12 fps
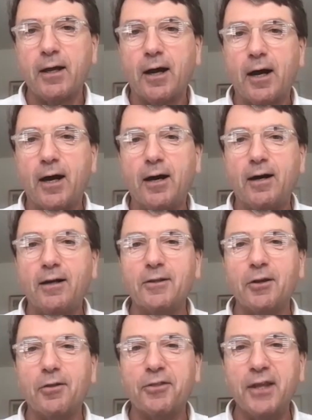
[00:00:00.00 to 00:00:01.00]

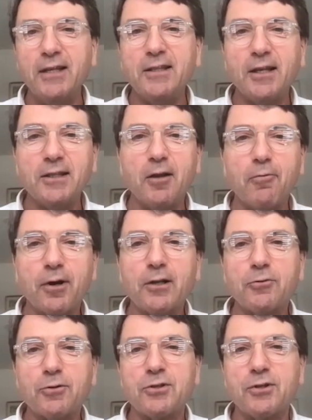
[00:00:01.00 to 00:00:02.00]
the thing that they were
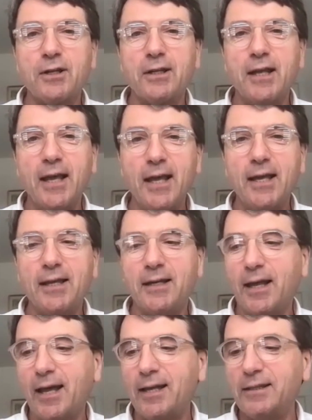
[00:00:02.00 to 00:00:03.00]
interested
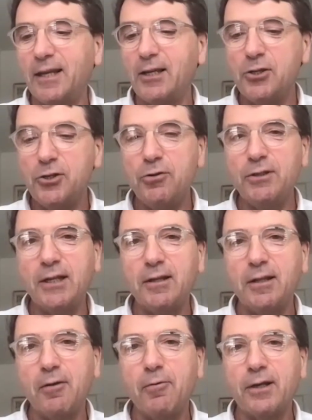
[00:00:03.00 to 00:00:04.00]
in, and they knew
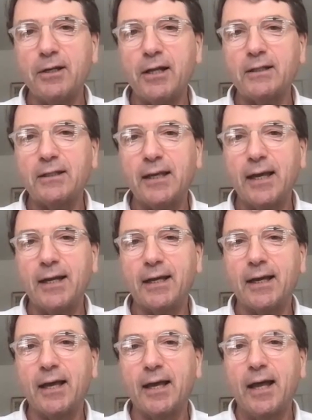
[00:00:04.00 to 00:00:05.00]
that they were not
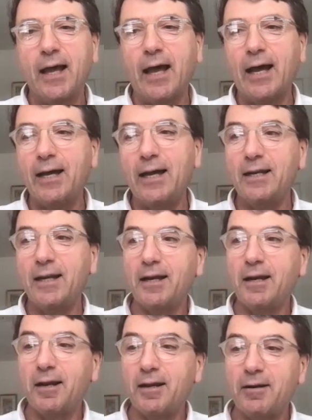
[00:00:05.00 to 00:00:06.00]
getting
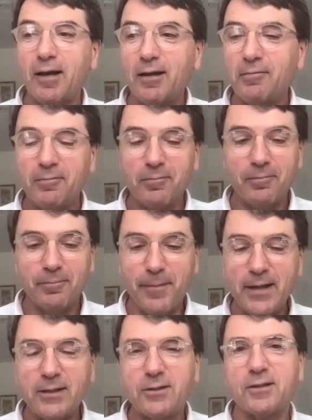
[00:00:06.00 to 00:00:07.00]
and
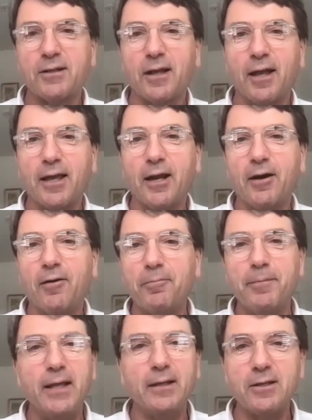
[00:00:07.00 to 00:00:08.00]
meant
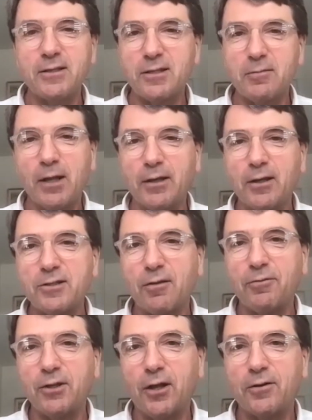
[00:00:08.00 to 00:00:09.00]
millions and millions
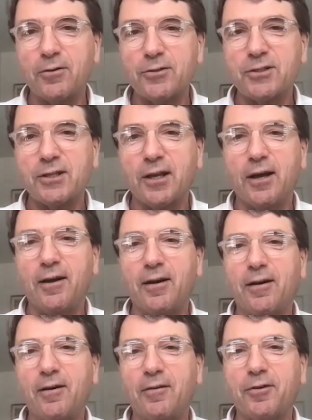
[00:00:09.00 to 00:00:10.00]
of dollars
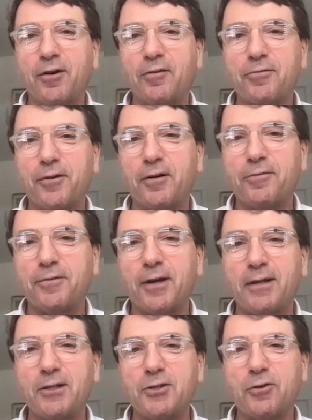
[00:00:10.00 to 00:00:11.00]
of
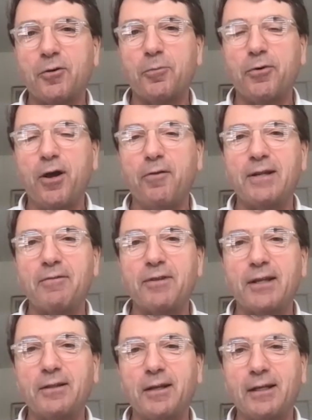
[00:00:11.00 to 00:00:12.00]
additional profit if
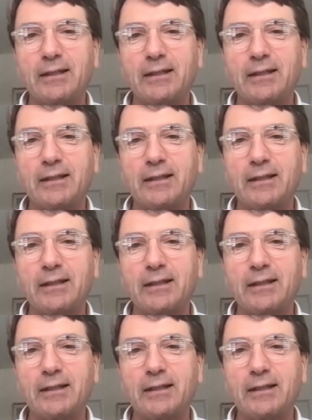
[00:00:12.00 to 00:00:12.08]
they